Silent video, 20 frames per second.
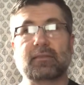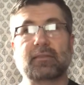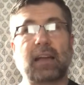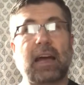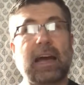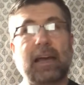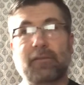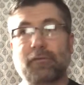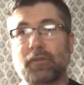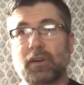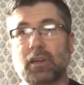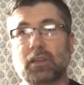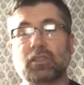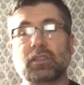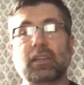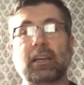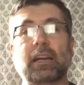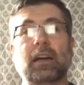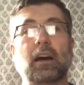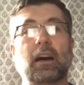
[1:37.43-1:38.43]
high
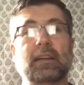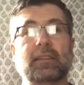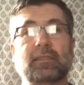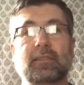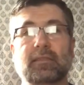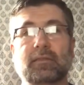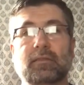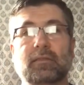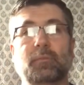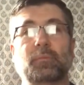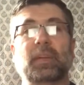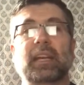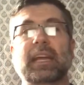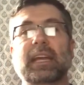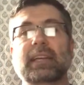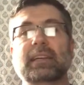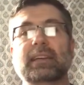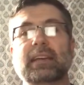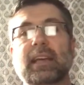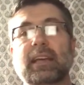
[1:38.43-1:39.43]
functioning autism and
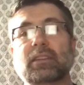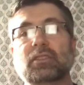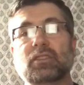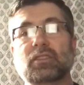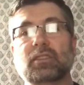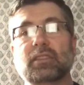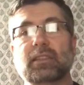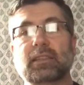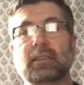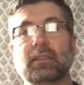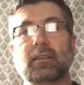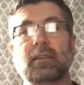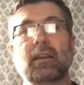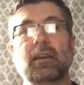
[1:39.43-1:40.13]
ADHD,